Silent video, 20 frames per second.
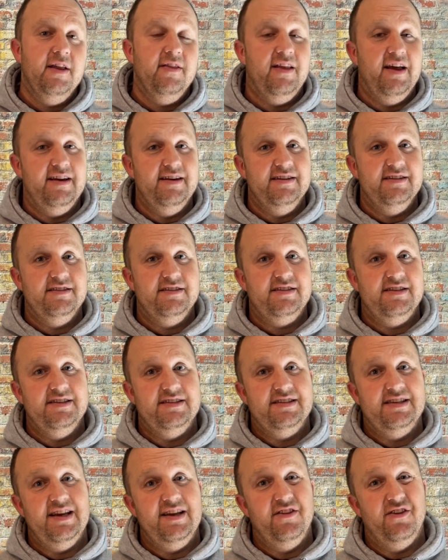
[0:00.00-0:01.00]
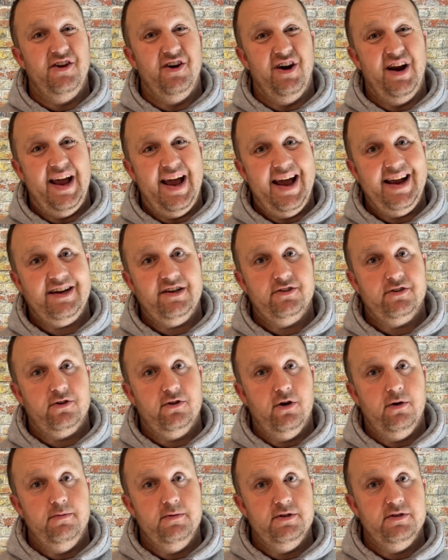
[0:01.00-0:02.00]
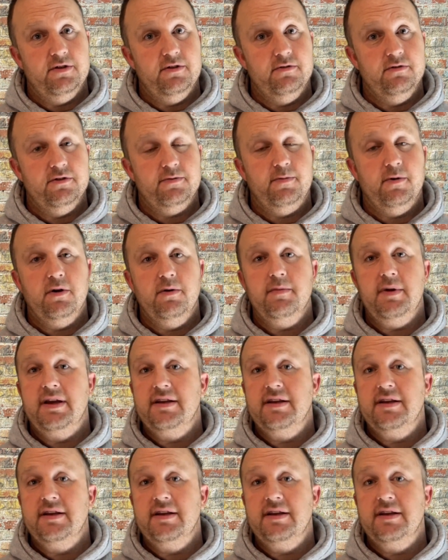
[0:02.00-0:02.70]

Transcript: that is to say they're X chromosome sperm,